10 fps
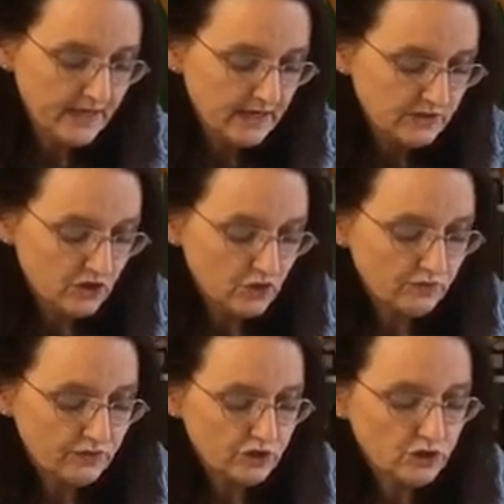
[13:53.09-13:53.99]
So you're looking
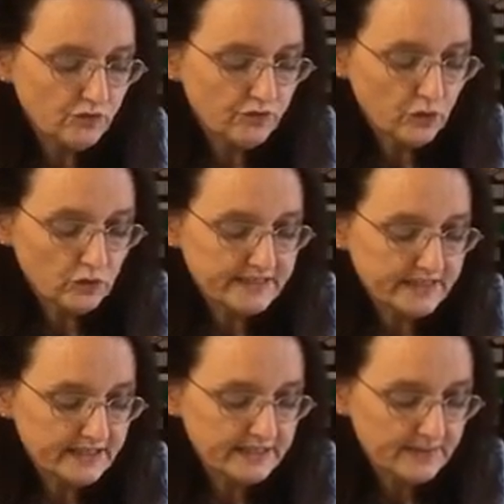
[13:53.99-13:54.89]
for 2 folds in
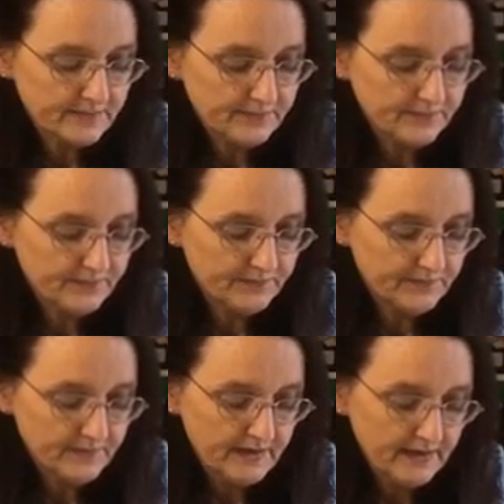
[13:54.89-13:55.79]
it,
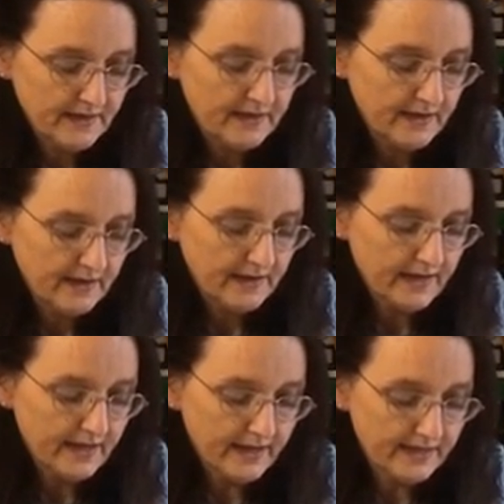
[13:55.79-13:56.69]

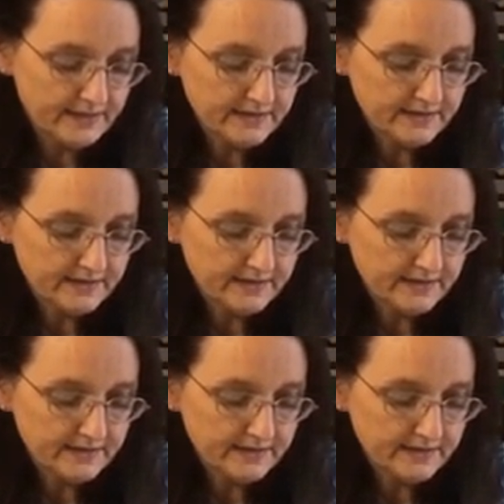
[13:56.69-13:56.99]
and